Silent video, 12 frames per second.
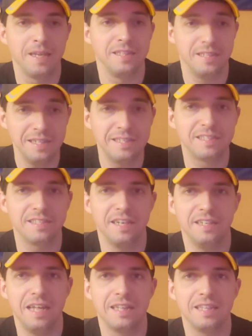did
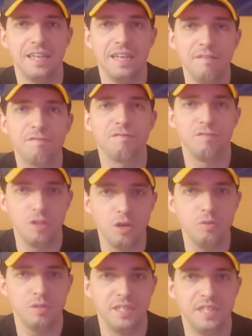say that if
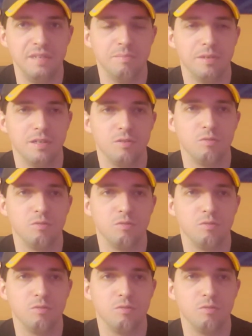no team